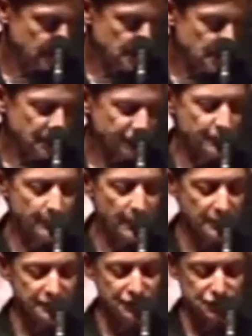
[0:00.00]
If the
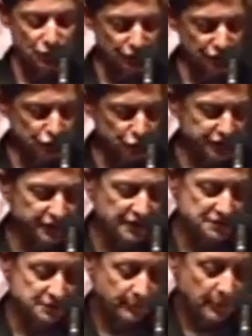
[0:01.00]
body is only treated
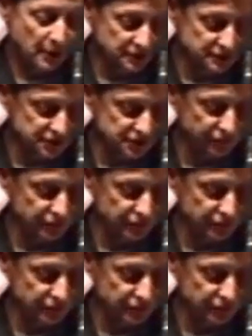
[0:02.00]
as a positive and